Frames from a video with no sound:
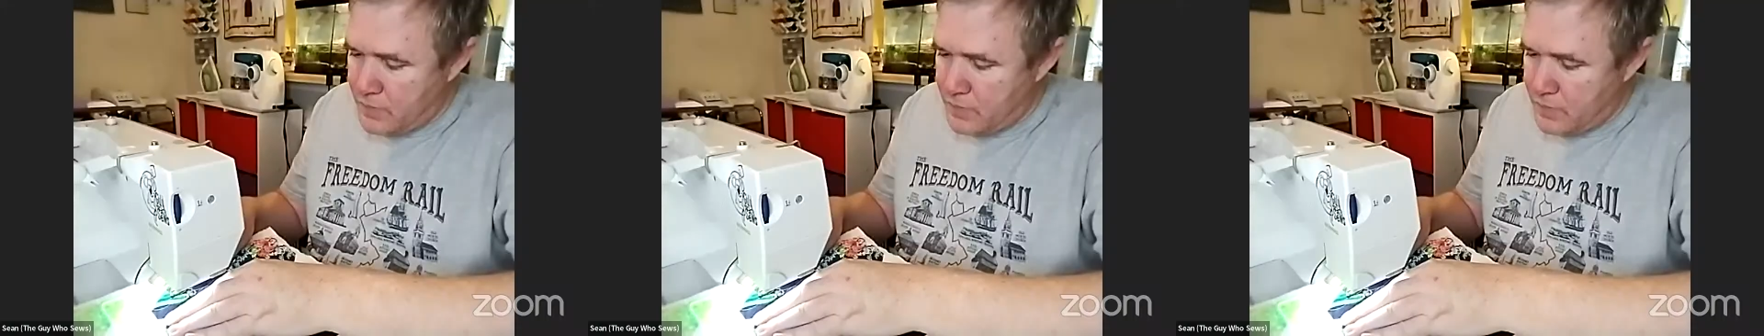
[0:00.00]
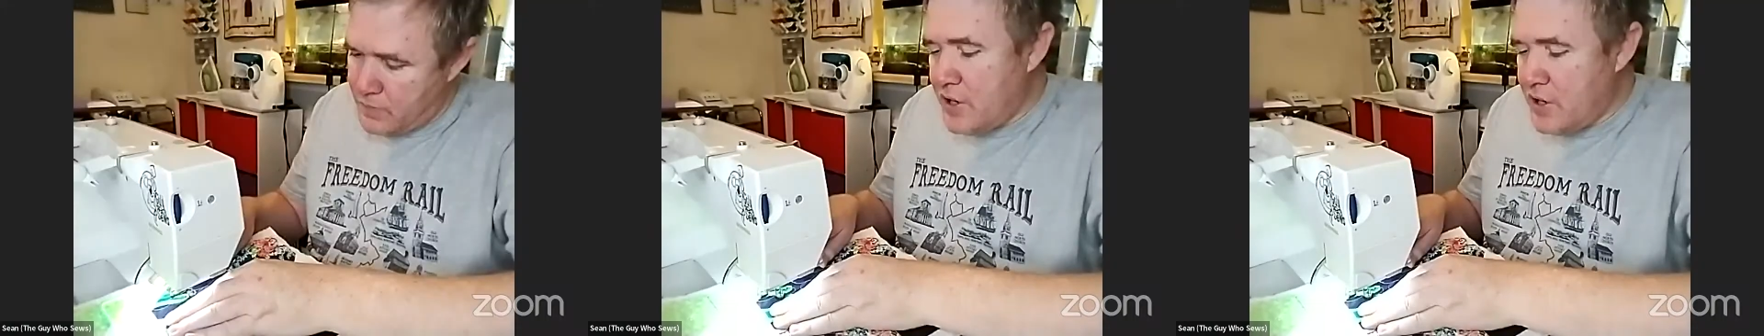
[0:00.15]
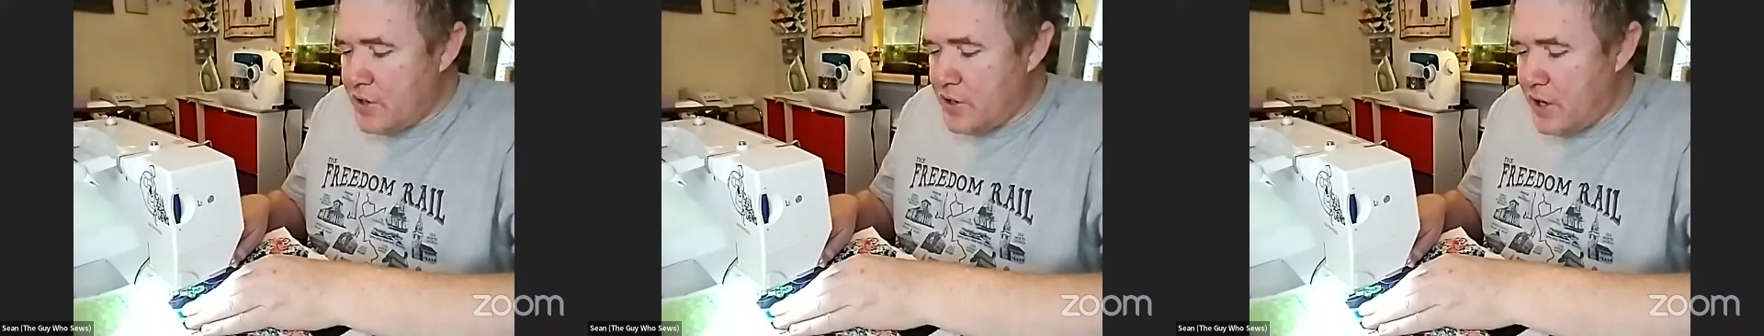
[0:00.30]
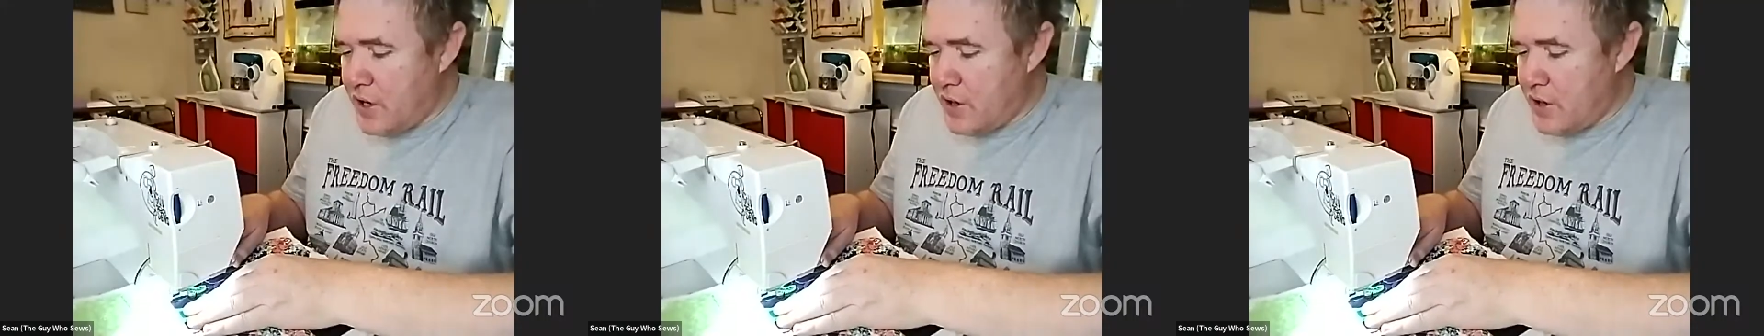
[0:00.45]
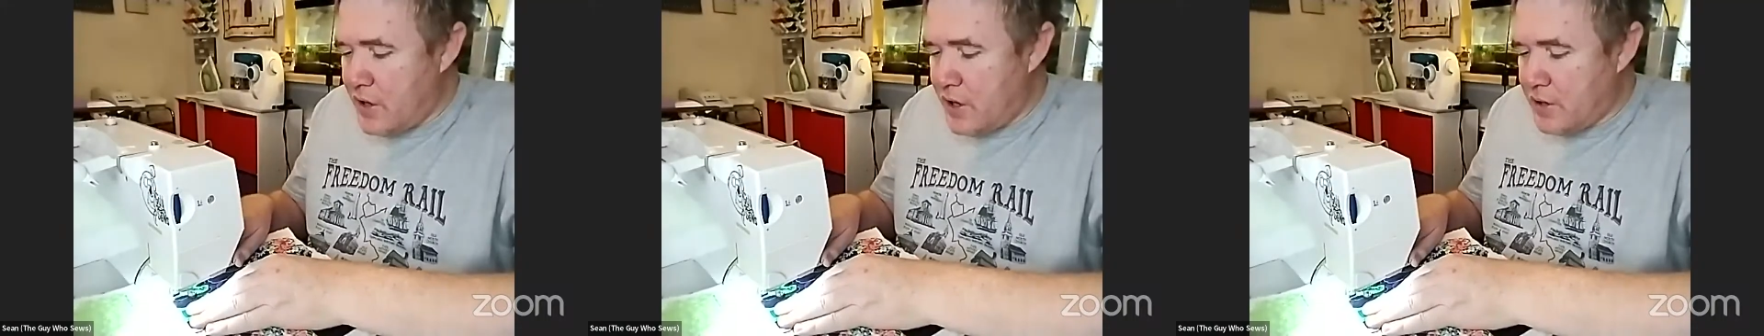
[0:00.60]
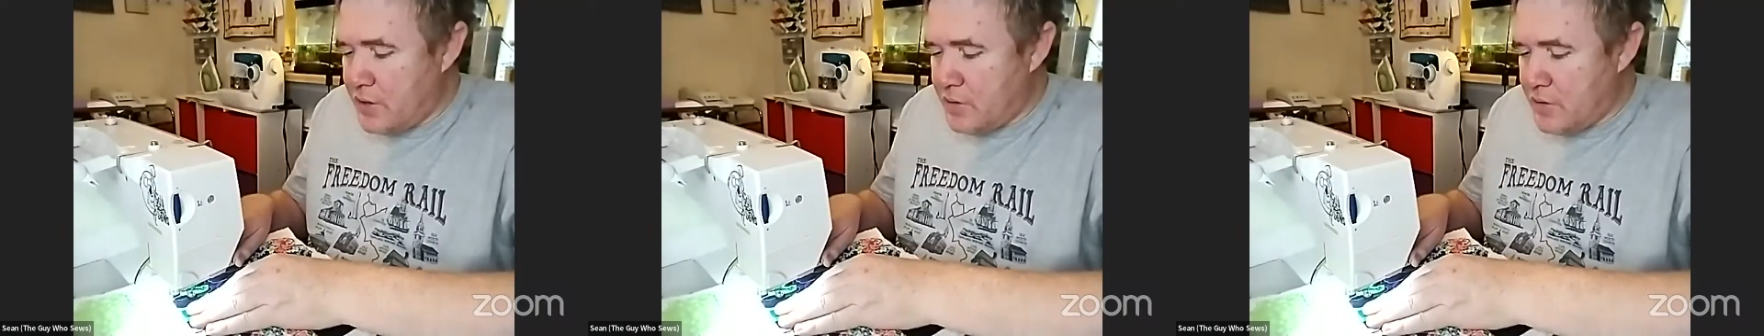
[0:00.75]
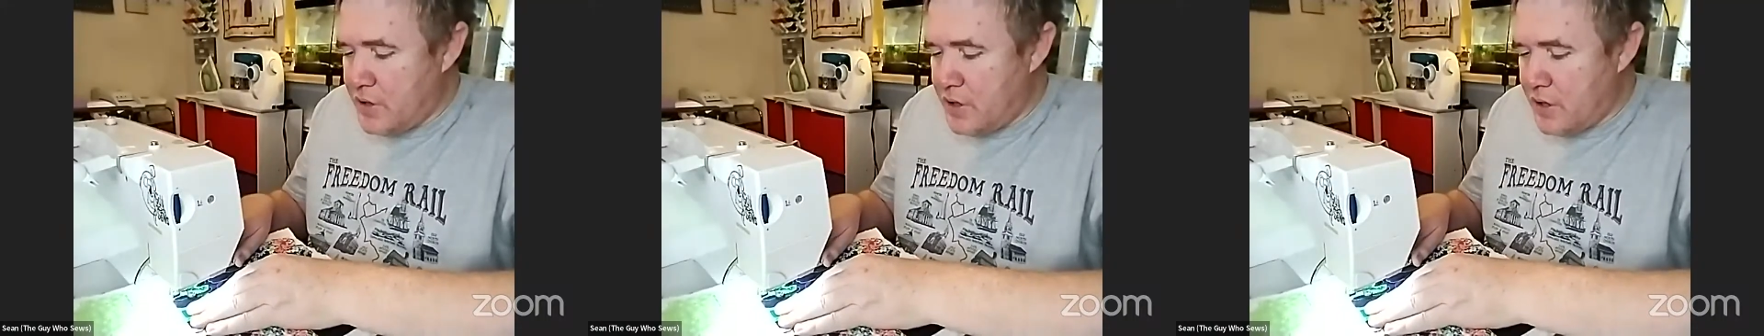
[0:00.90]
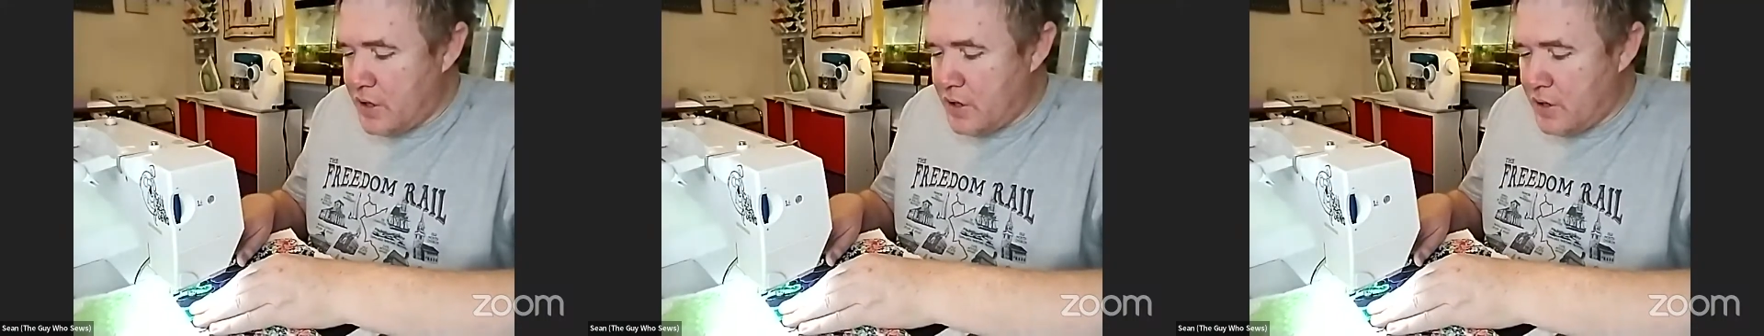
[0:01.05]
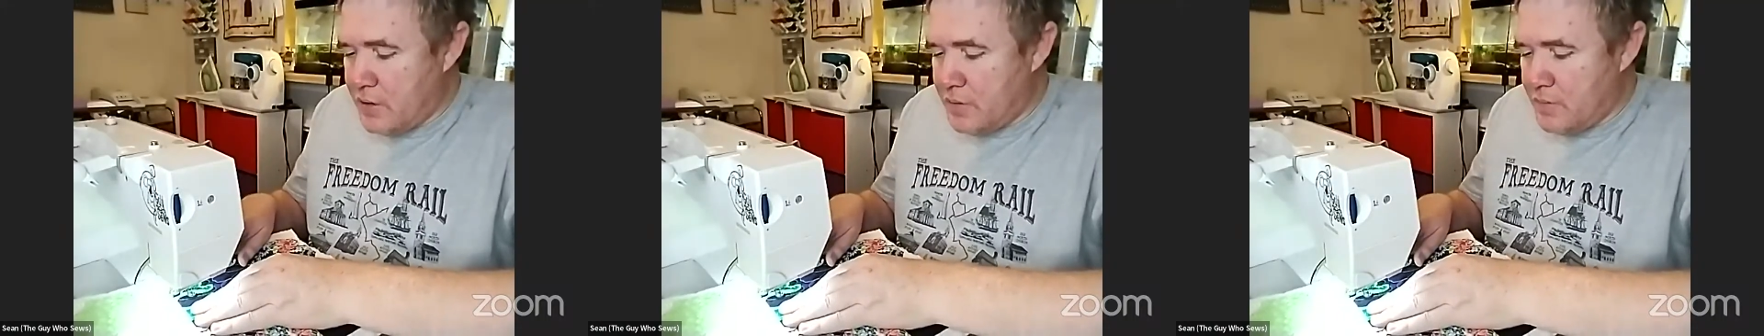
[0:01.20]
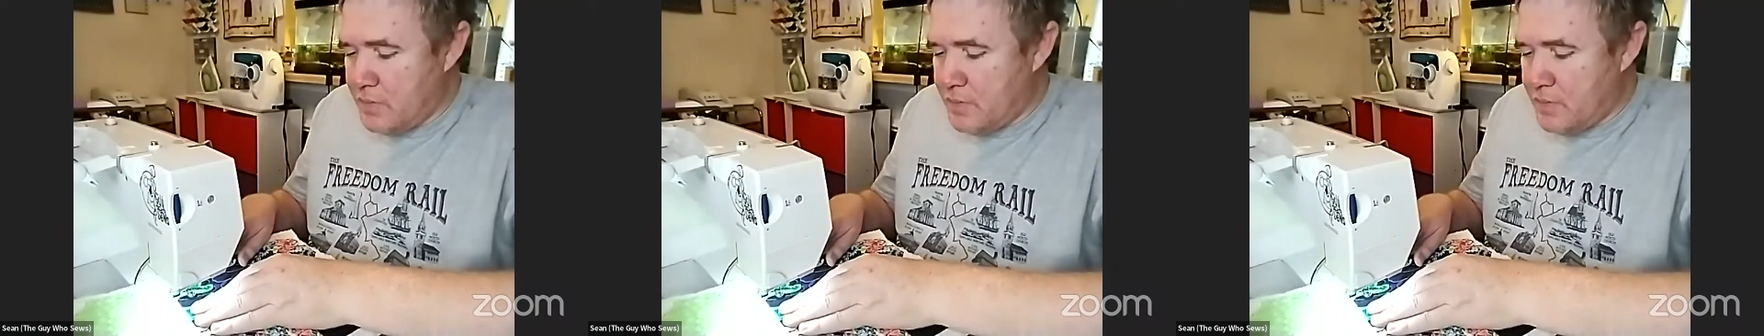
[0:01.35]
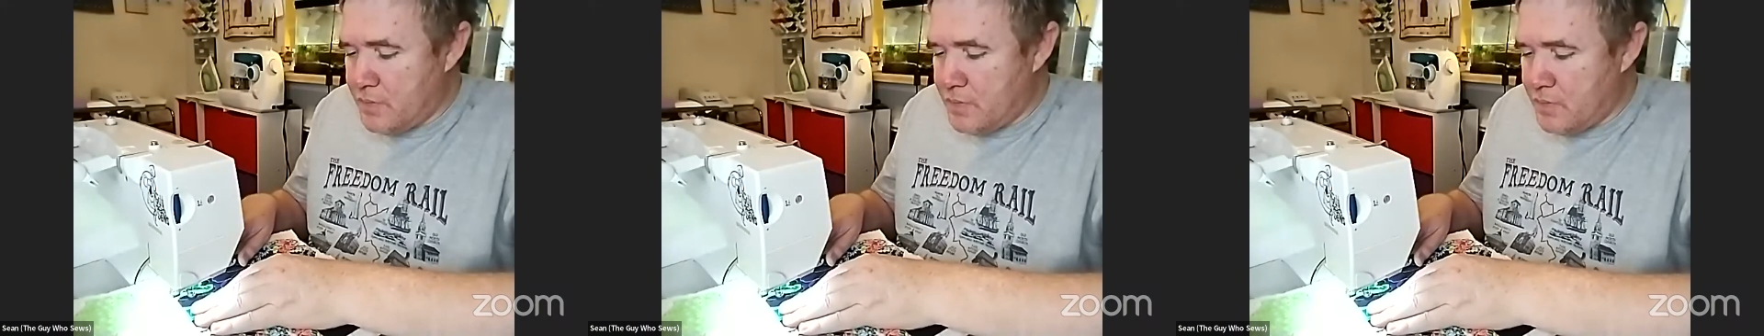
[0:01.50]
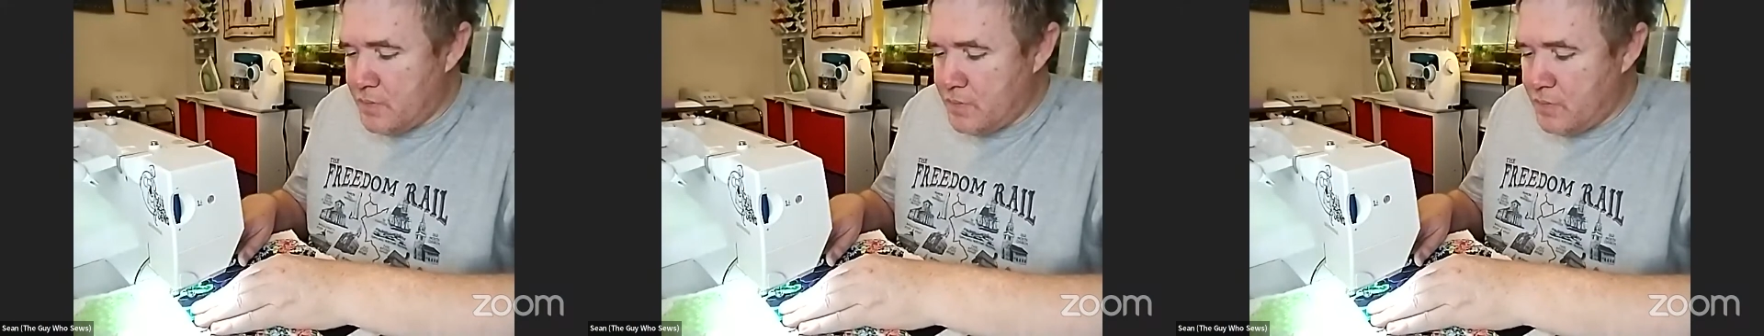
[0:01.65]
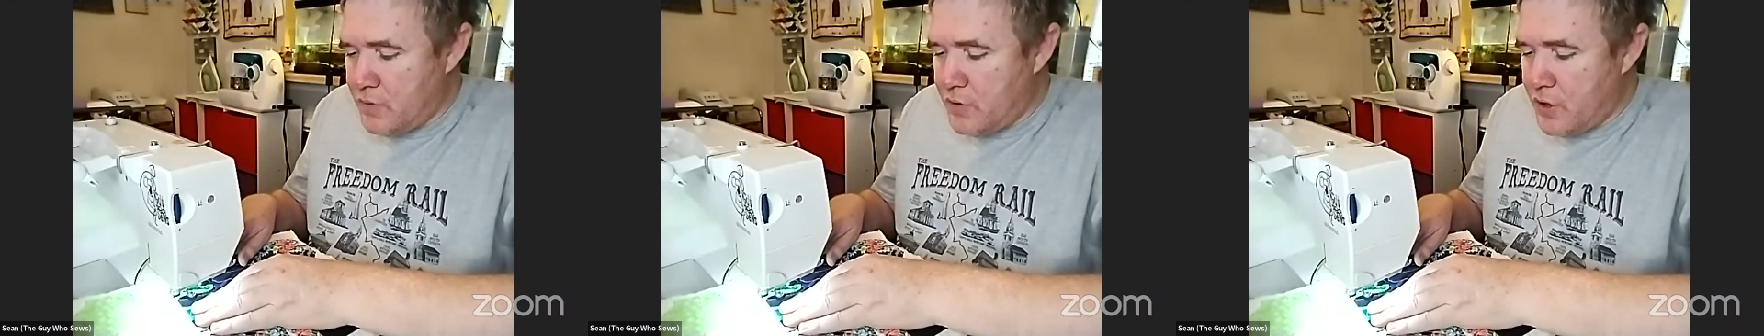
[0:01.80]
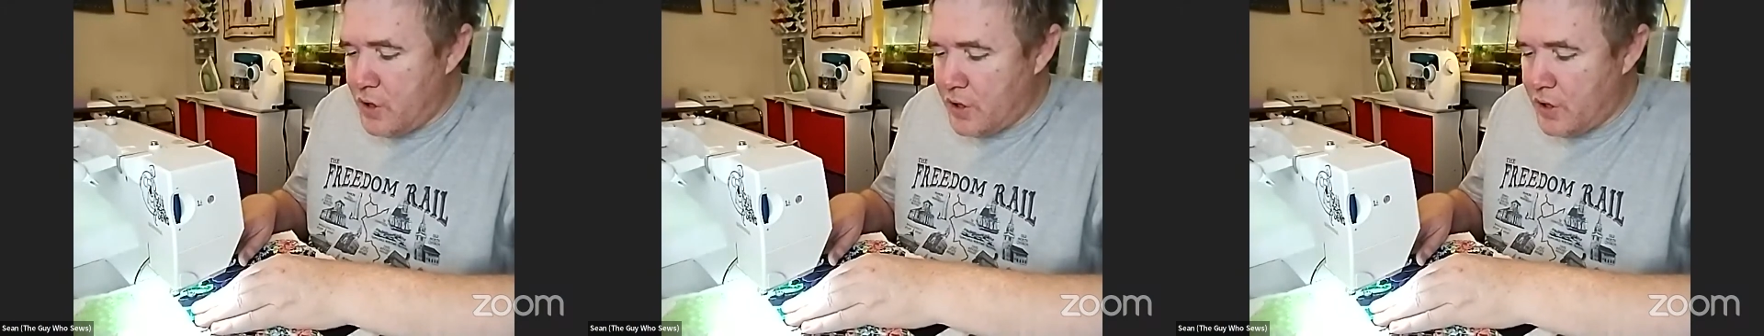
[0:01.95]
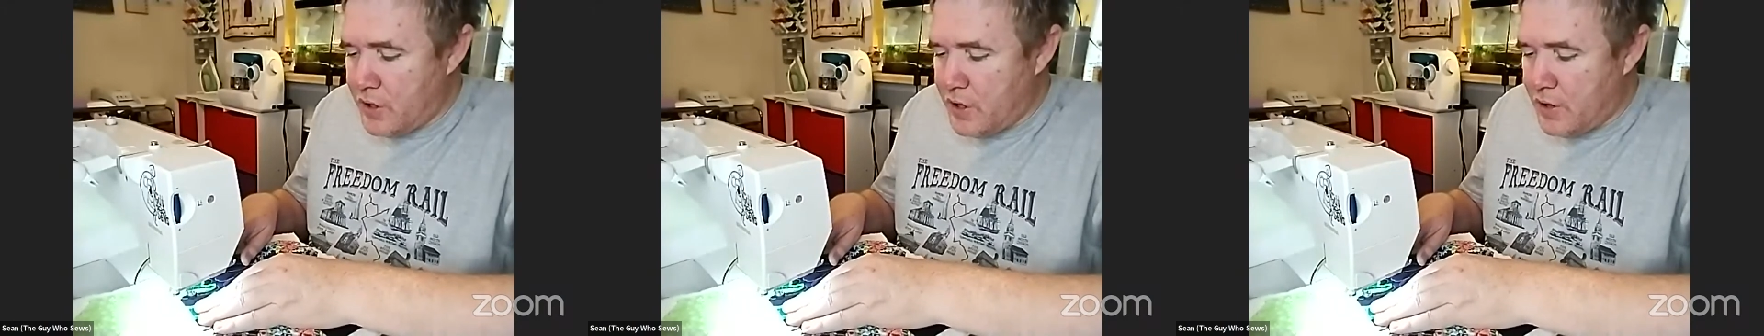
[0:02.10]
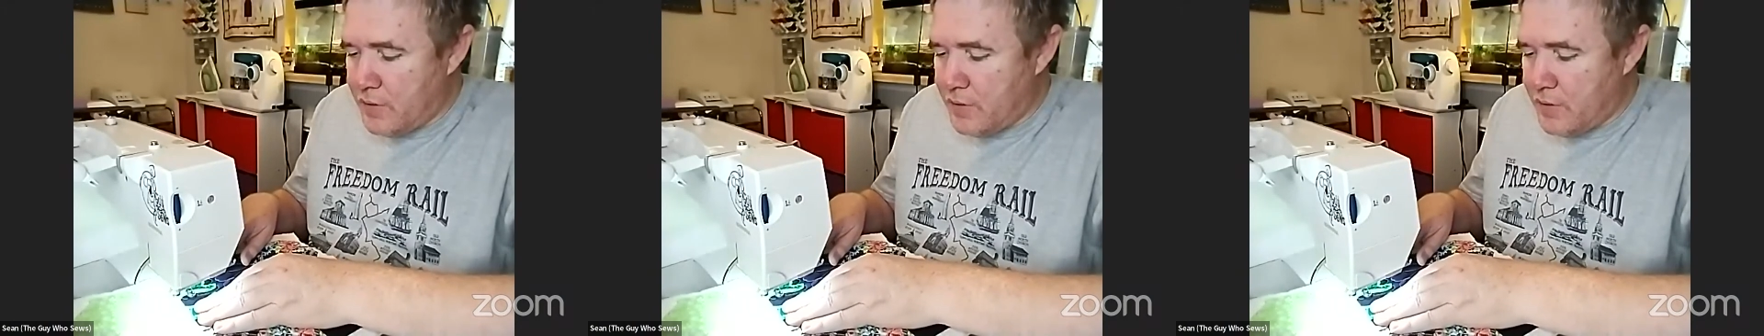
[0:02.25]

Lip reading: end of the day, like, not